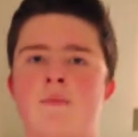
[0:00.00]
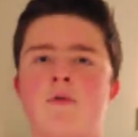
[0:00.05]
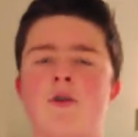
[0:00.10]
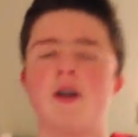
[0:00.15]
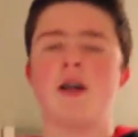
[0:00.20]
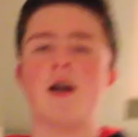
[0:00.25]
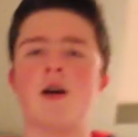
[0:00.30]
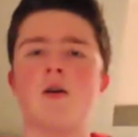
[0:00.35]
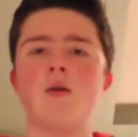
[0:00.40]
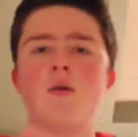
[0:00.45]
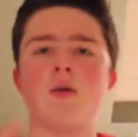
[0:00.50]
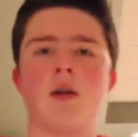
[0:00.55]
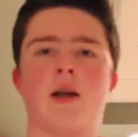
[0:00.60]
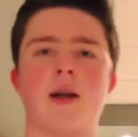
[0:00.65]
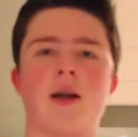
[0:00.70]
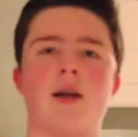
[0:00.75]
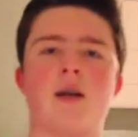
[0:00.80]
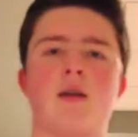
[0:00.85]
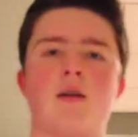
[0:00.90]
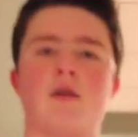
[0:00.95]
video,
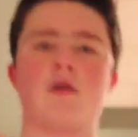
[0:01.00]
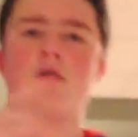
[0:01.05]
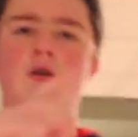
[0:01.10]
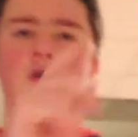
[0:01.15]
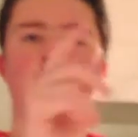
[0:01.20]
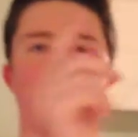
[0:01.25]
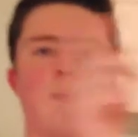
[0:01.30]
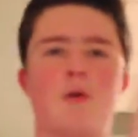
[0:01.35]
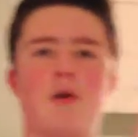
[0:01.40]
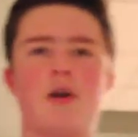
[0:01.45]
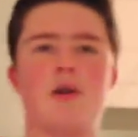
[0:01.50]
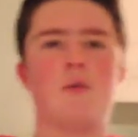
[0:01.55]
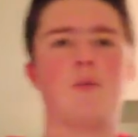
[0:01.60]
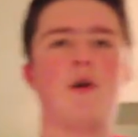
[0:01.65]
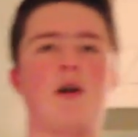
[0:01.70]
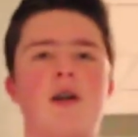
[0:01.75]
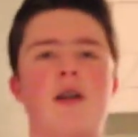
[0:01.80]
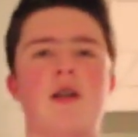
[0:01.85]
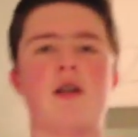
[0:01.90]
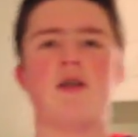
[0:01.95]
like somewhere
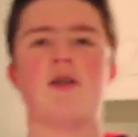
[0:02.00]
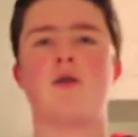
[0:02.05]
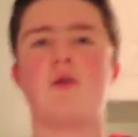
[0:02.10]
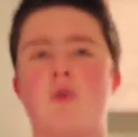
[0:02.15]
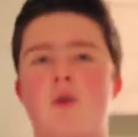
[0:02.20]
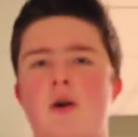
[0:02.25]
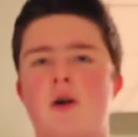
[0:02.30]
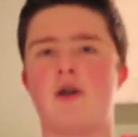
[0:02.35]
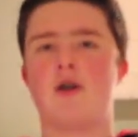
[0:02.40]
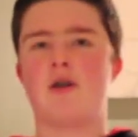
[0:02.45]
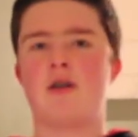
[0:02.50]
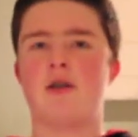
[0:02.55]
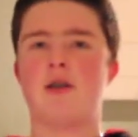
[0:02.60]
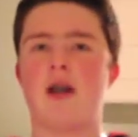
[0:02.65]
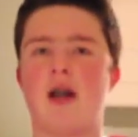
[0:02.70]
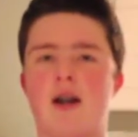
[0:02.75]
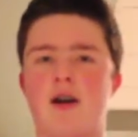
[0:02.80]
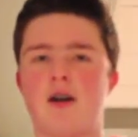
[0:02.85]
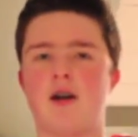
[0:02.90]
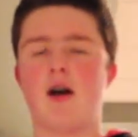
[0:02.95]
one of these corners.
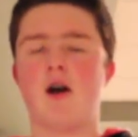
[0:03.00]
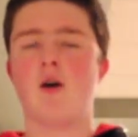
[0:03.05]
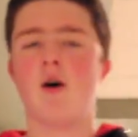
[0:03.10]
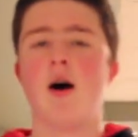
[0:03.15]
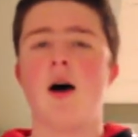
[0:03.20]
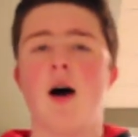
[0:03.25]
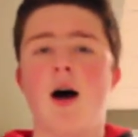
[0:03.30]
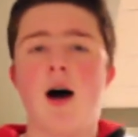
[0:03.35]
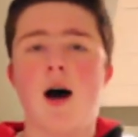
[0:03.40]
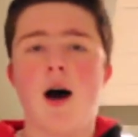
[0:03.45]
I don't know.